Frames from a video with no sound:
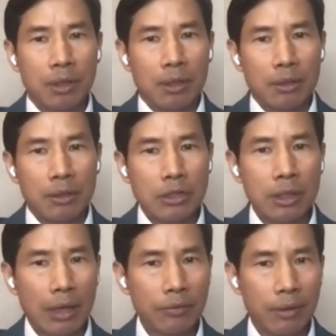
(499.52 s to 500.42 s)
There's
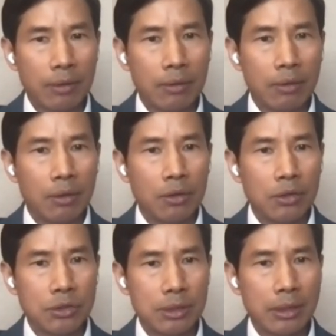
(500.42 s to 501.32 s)
nothing
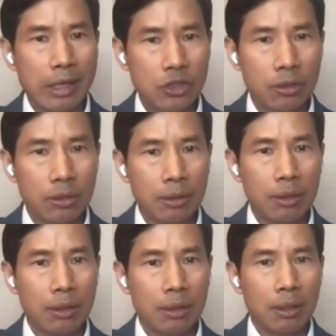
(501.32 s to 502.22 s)
sinister
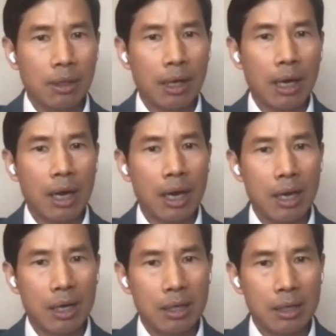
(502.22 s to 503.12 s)

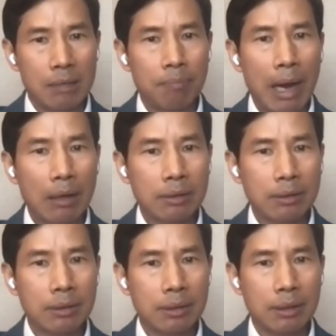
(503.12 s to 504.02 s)
about
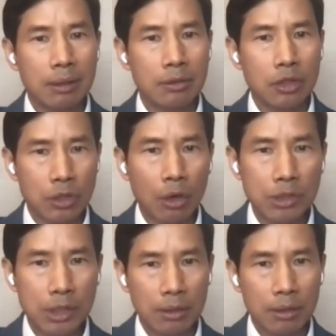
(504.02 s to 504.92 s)
this
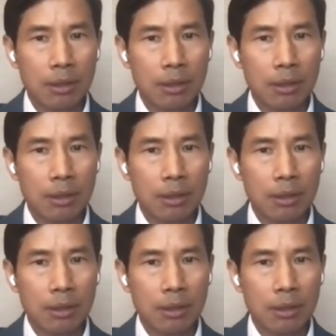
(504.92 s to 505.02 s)
notion.